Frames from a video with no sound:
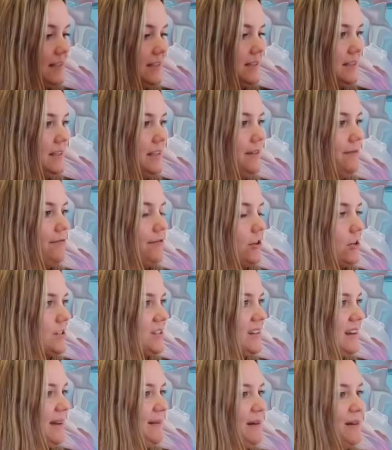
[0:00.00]
is the
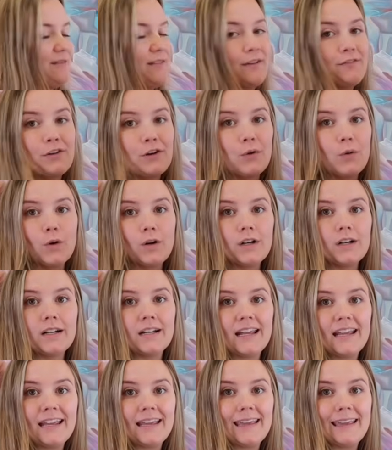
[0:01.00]
first time I've ever
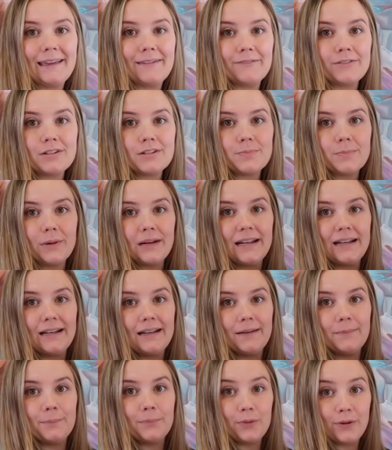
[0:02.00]
ordered a canvas print
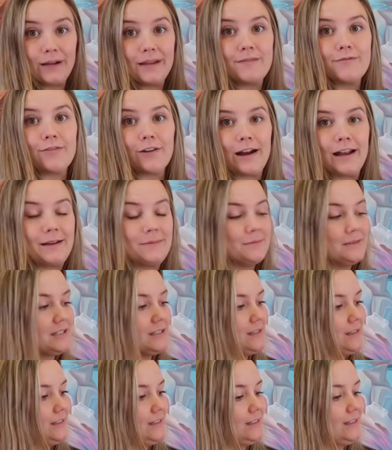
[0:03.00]
pre-framed,
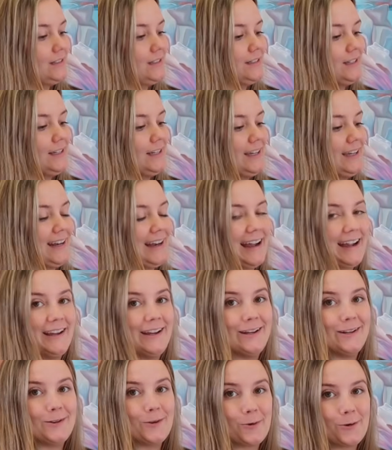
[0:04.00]
and
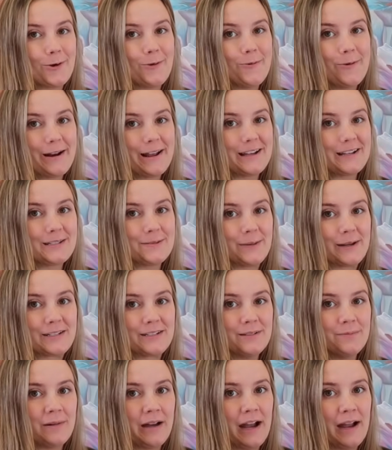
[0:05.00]
I don't know what I
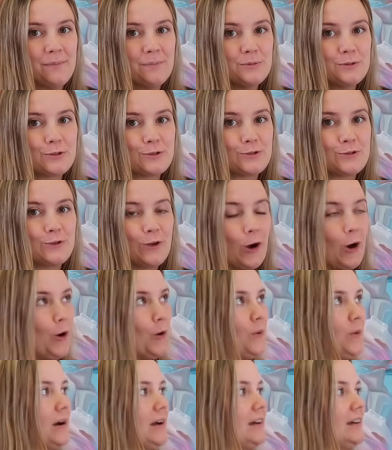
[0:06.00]
expected, but I'm
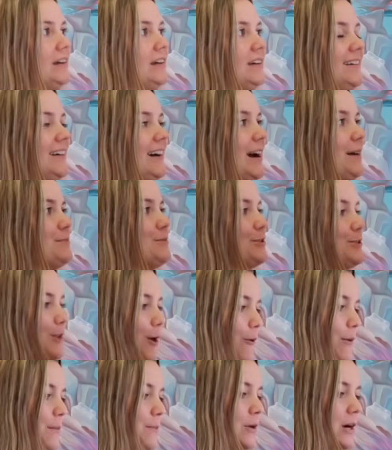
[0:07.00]
so
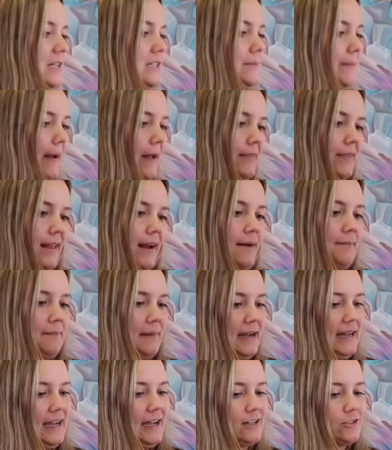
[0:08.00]
impressed by it that I
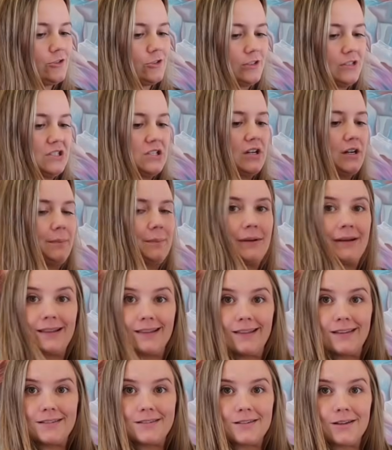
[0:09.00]
might actually start putting
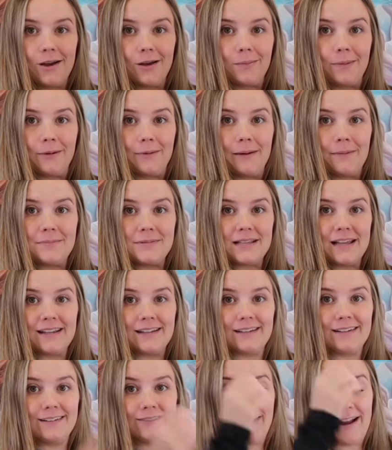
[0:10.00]
these on my
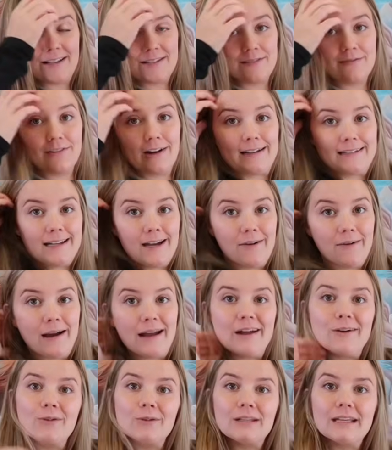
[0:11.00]
website. As of right now,
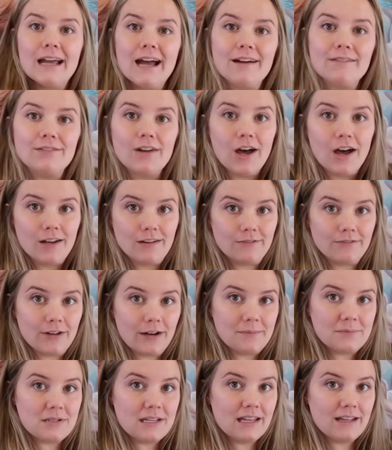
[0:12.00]
I only have
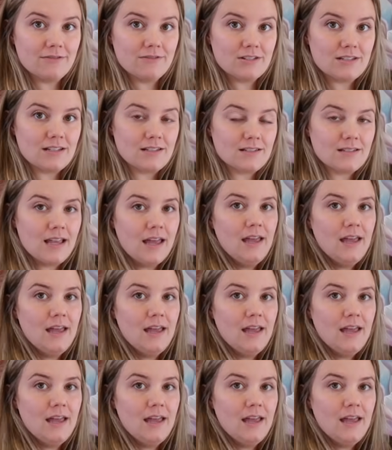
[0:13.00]
unframed canvases.